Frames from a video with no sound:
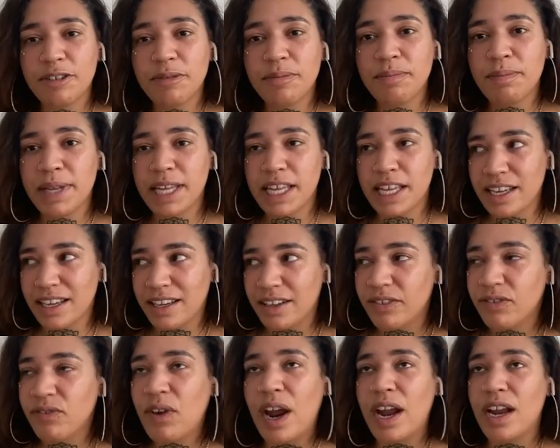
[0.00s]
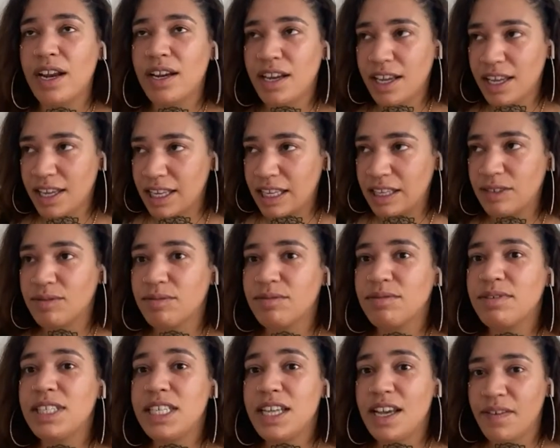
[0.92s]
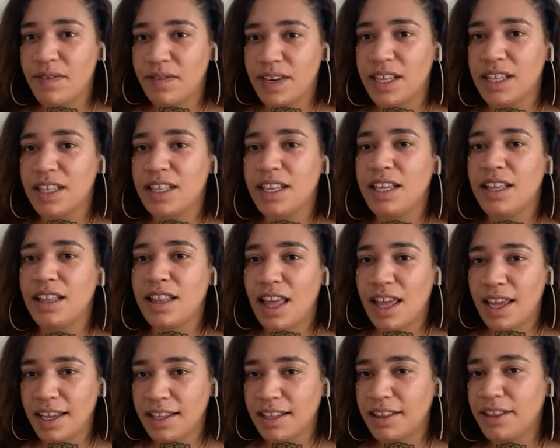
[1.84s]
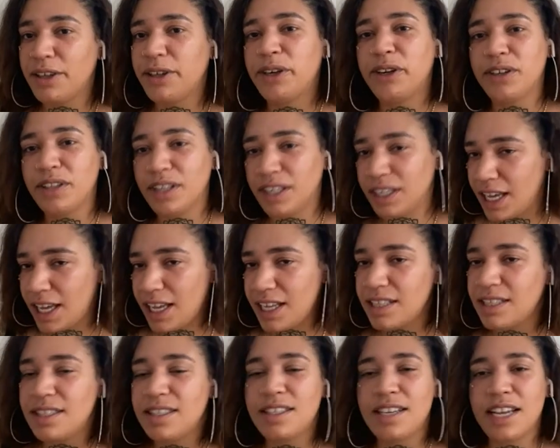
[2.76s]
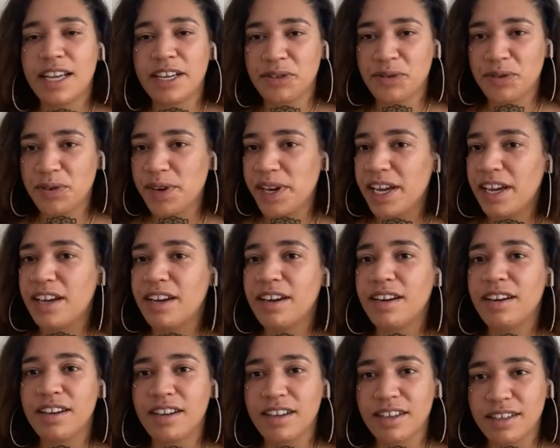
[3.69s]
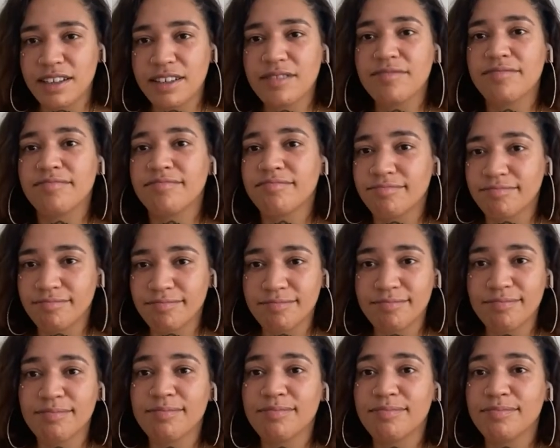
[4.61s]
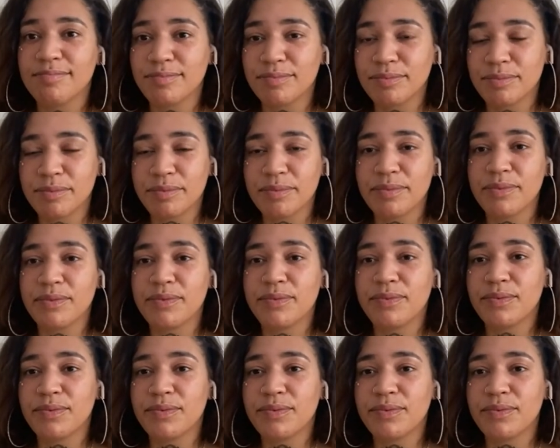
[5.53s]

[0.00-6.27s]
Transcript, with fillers: but right now, definitely like the curly cut natural hair. Yeah. That's so